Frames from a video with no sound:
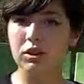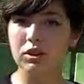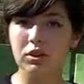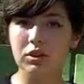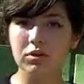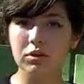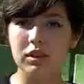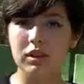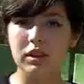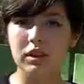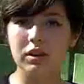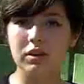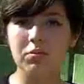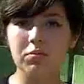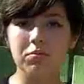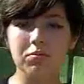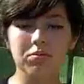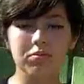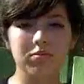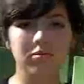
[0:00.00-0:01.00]
cute
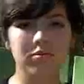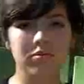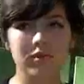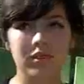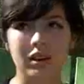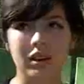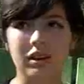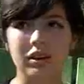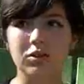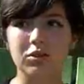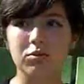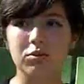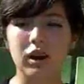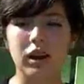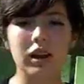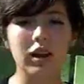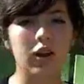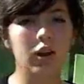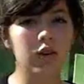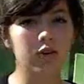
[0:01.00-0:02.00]
theme. It's
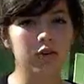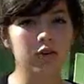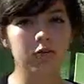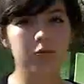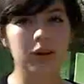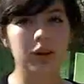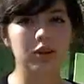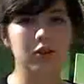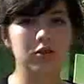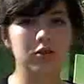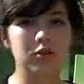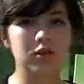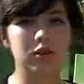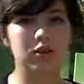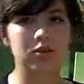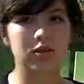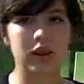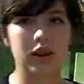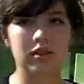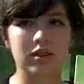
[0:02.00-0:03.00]
right off of Main Street,
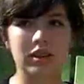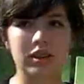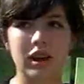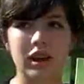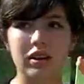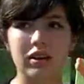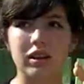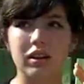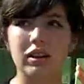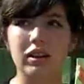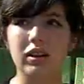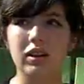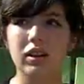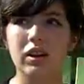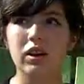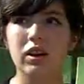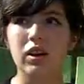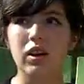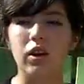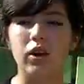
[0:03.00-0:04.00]
so it has that kind of like
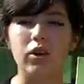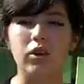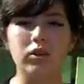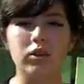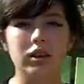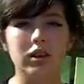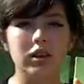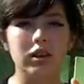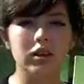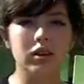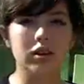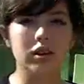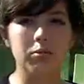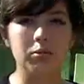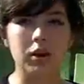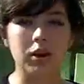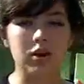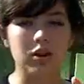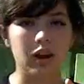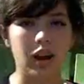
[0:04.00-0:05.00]
early
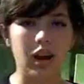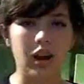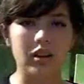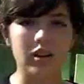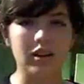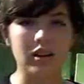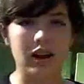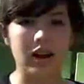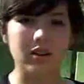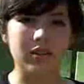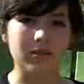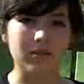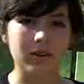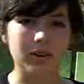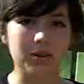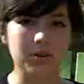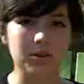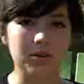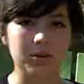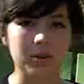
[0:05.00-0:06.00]
Americana kind of
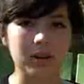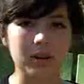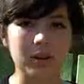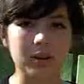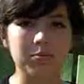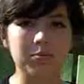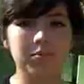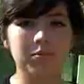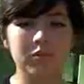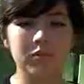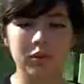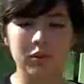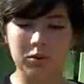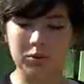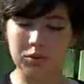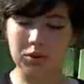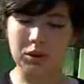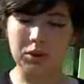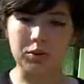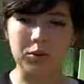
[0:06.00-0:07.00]
feel to it.
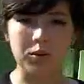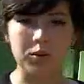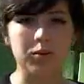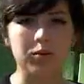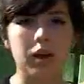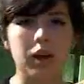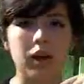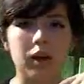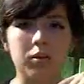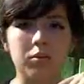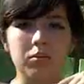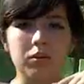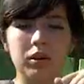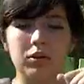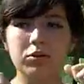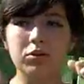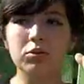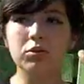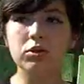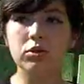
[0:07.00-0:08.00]
Really cool.
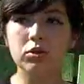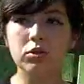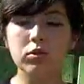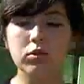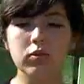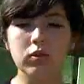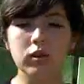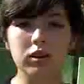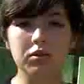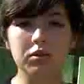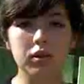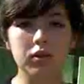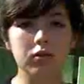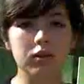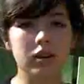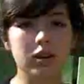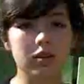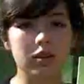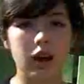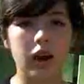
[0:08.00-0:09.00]
If you do find yourself
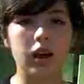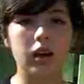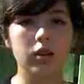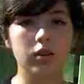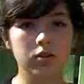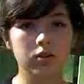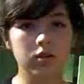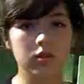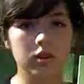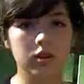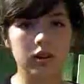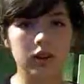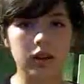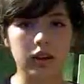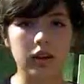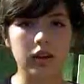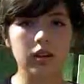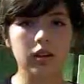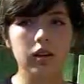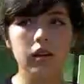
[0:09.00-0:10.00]
getting tired during the
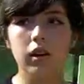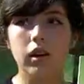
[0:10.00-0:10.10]
day,